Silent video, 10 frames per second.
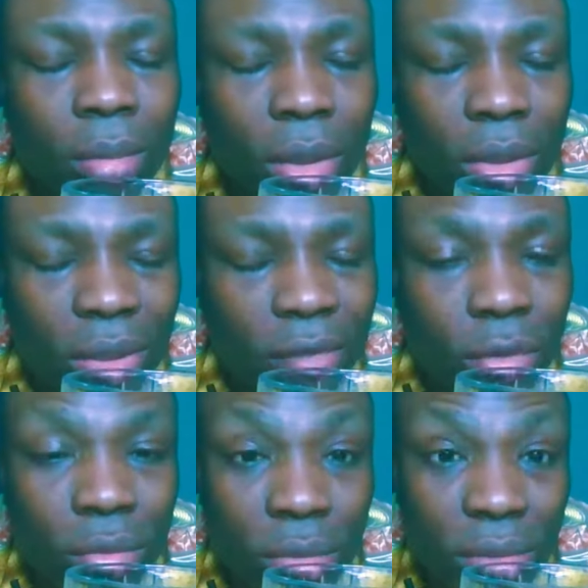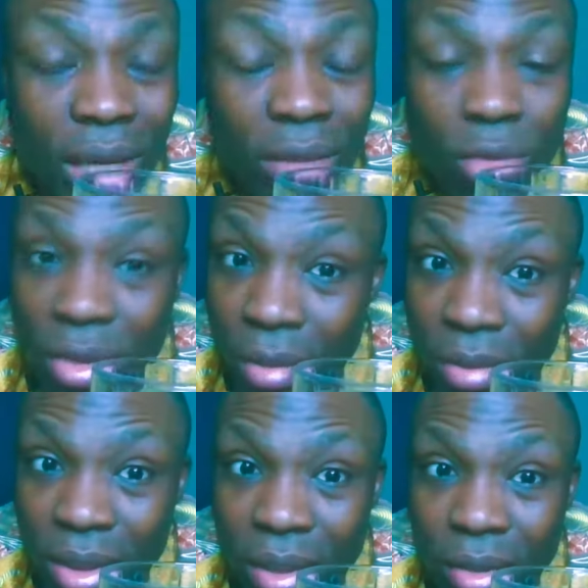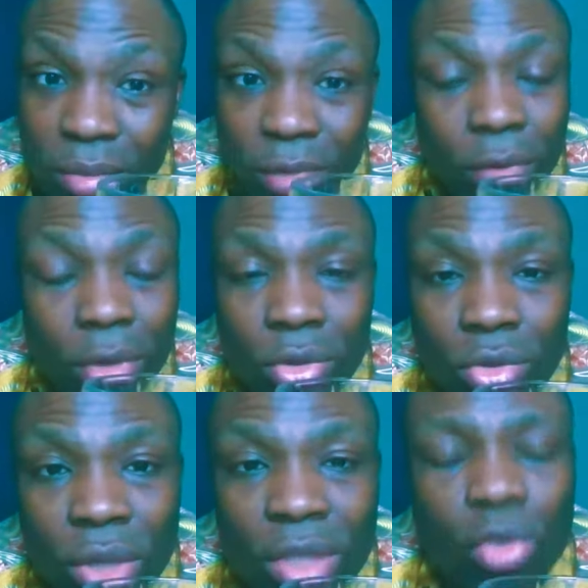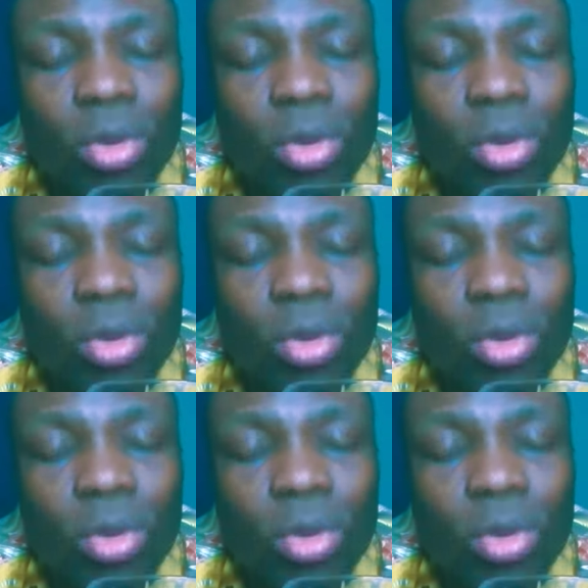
because if you start doing something else before you do it,